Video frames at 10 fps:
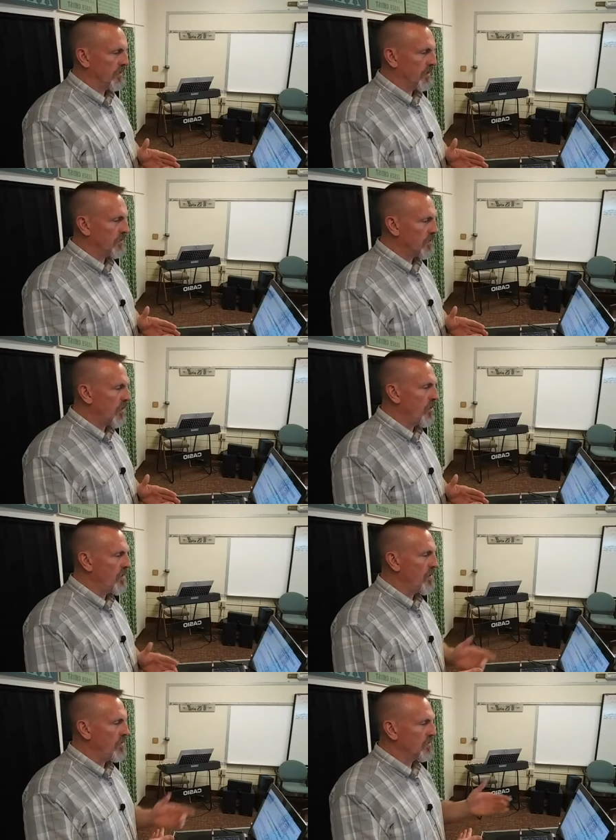It's
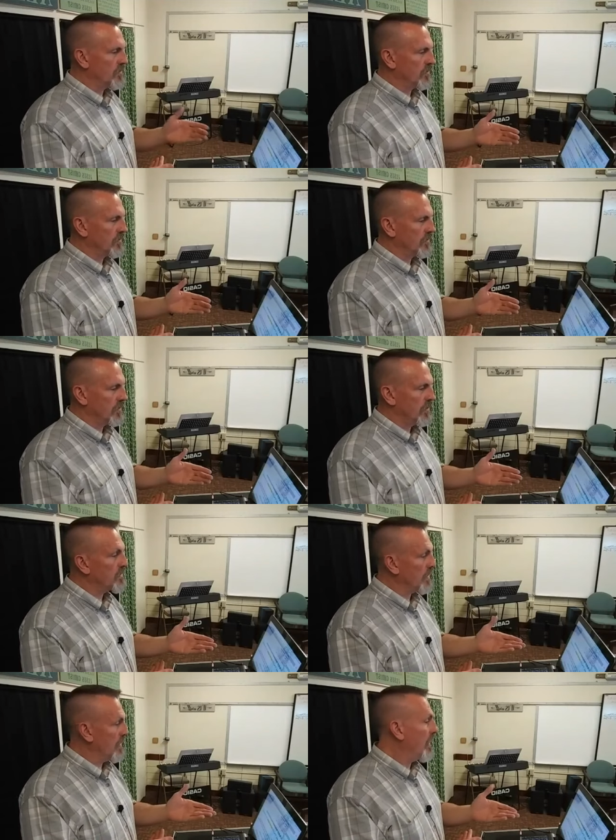
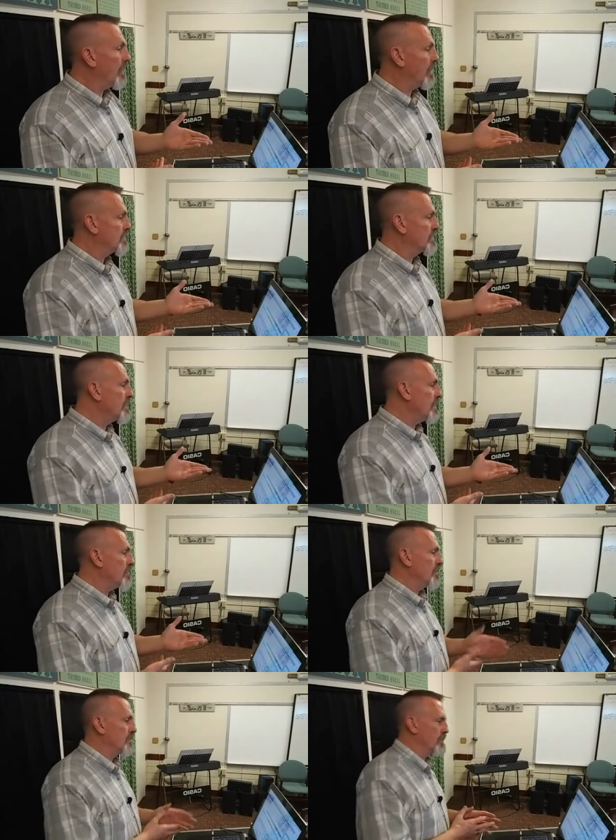a negative
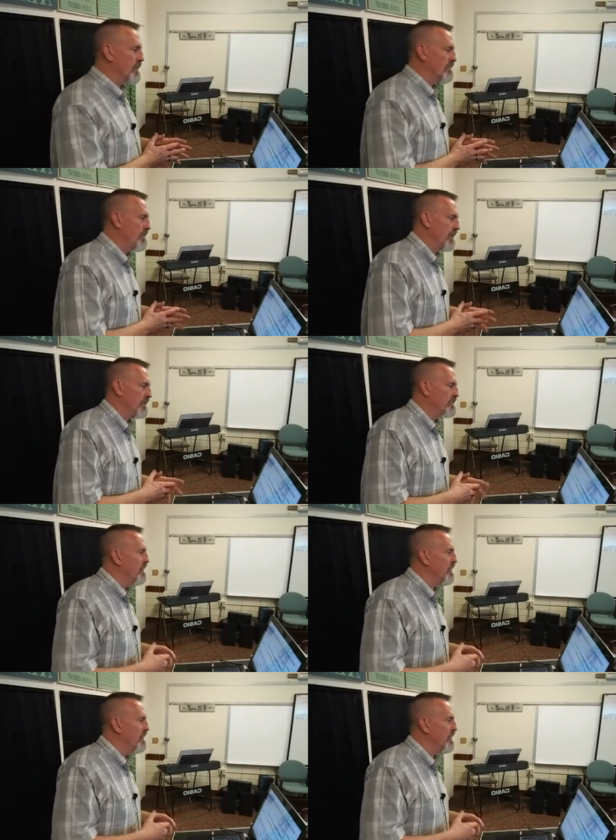statement, sort of, but it's